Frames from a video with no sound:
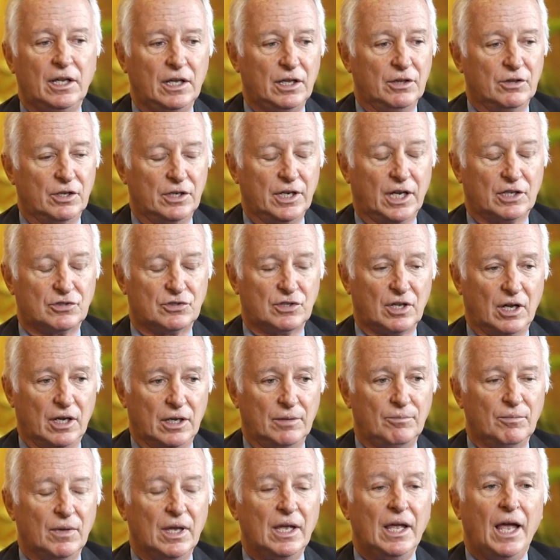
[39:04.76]
in the next
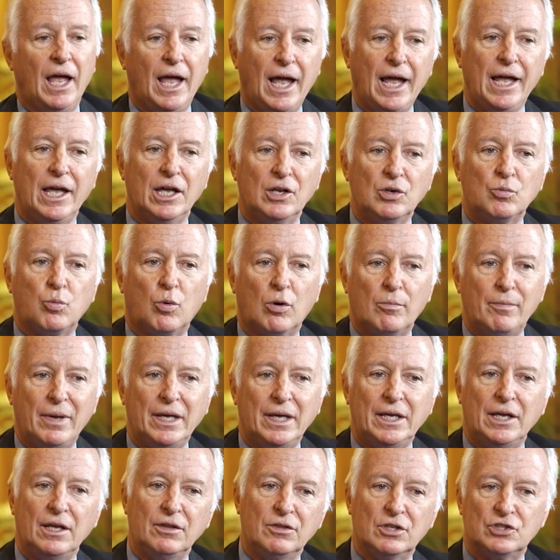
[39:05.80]
time, and we're
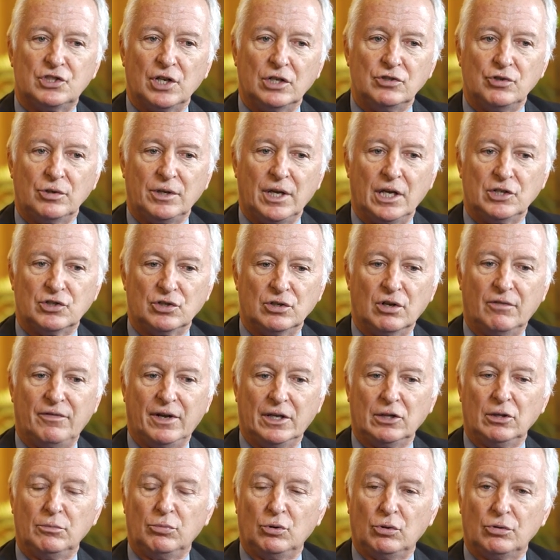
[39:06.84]
making this education
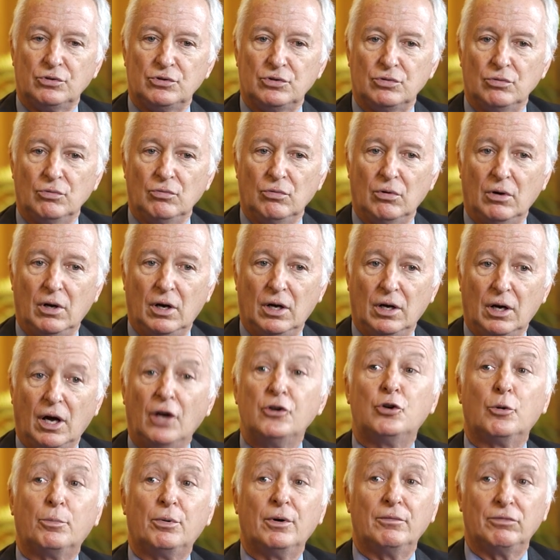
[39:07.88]
available to
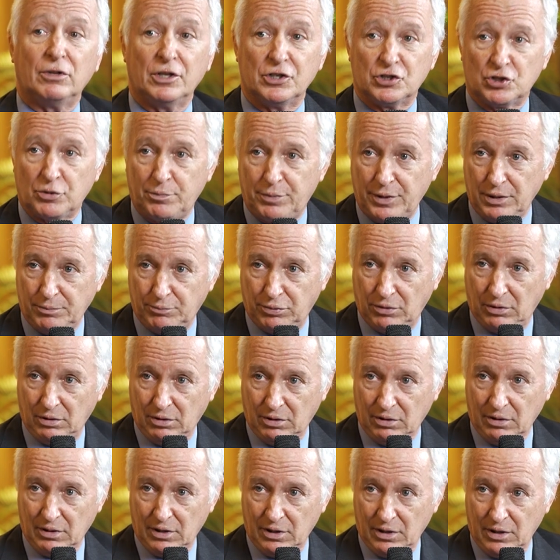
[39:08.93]
underprivileged people.
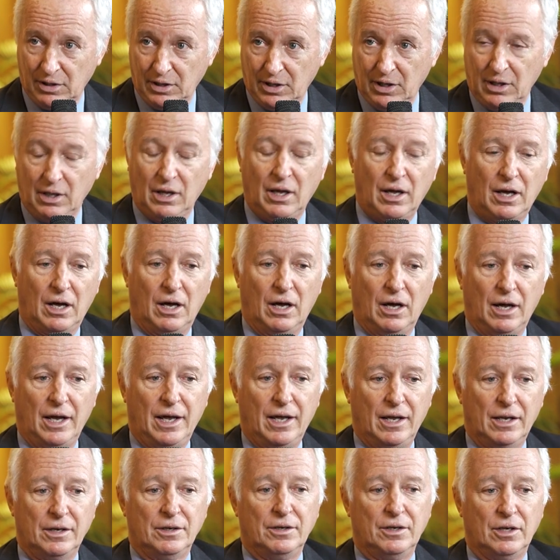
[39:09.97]

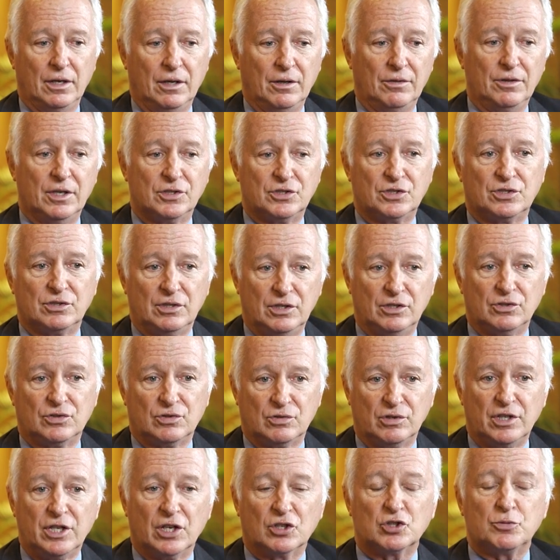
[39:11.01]
This is
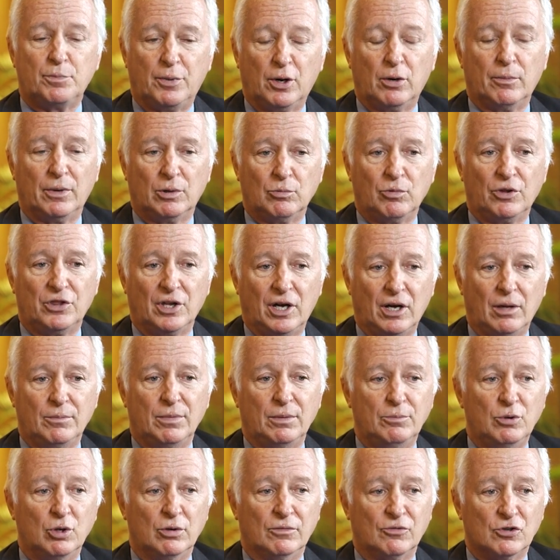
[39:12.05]
the experiment with the
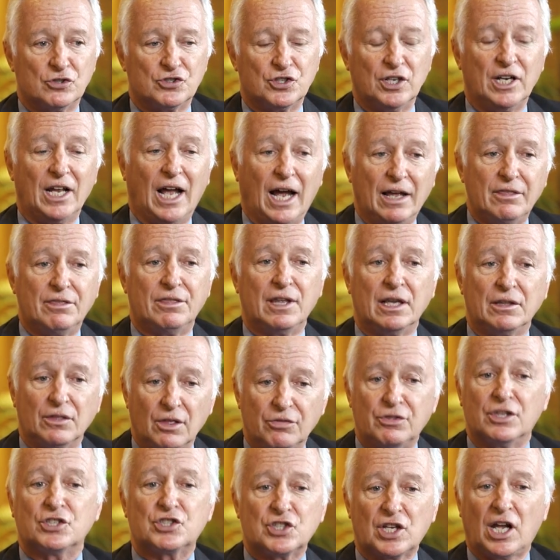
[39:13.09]
Habib University. I think
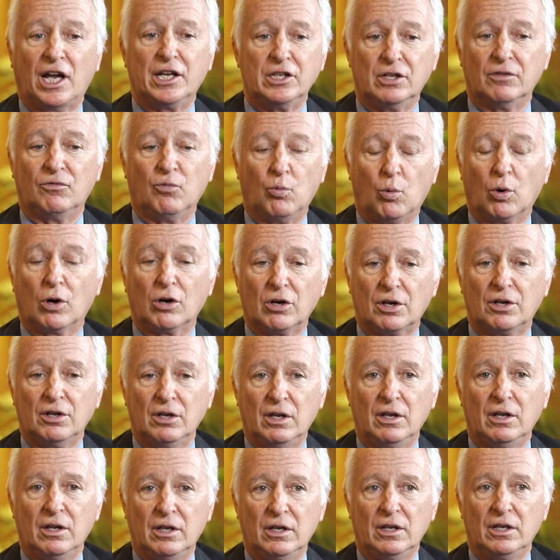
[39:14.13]
that this kind of work
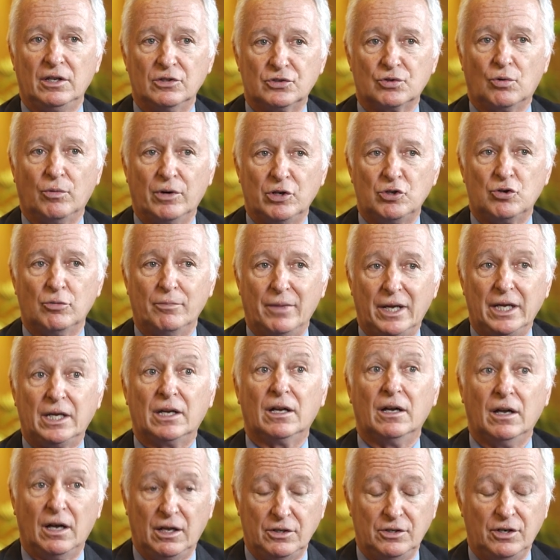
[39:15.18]
is going to
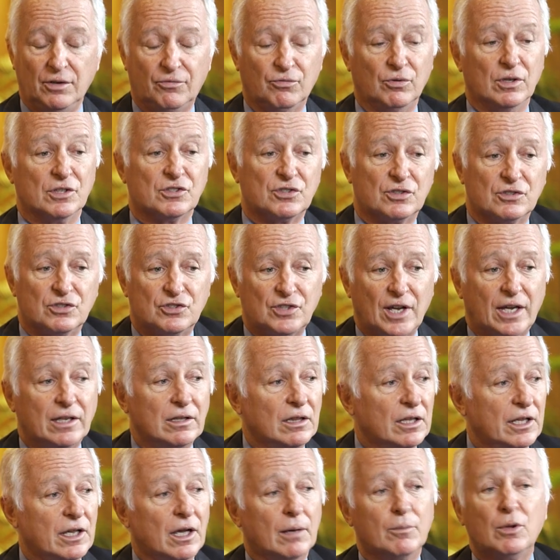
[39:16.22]
make a difference.
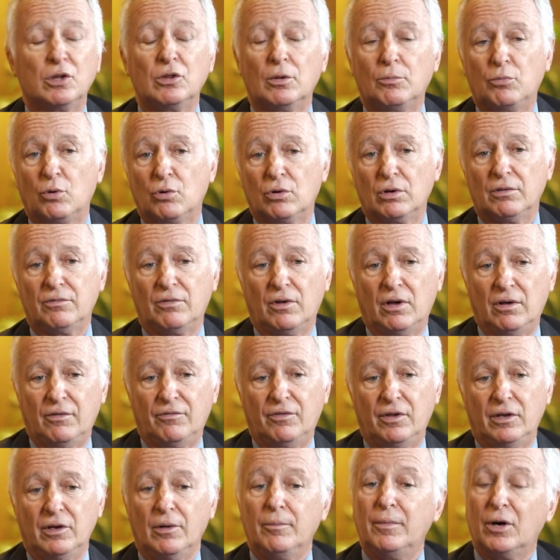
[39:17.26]
Secondly, I'm on the board
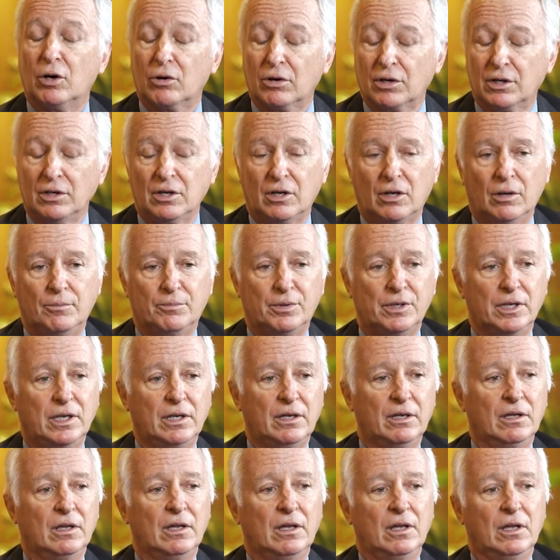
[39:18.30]
of an American company